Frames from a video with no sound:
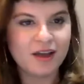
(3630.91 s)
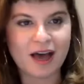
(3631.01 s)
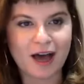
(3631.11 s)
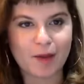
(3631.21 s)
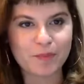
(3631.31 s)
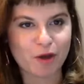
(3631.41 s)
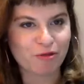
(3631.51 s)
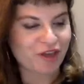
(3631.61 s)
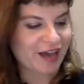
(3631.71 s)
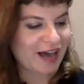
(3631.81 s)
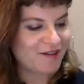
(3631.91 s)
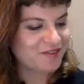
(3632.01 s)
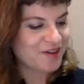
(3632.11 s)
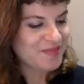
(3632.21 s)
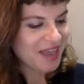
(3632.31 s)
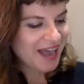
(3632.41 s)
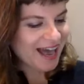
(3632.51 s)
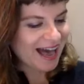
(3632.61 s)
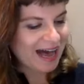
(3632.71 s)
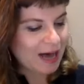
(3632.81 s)
on the cover.
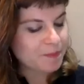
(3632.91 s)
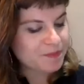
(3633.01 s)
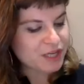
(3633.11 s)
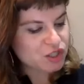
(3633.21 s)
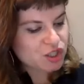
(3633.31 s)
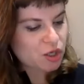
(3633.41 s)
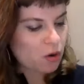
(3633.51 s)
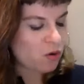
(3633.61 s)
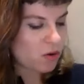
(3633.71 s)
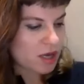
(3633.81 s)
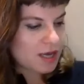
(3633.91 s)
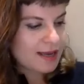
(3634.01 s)
So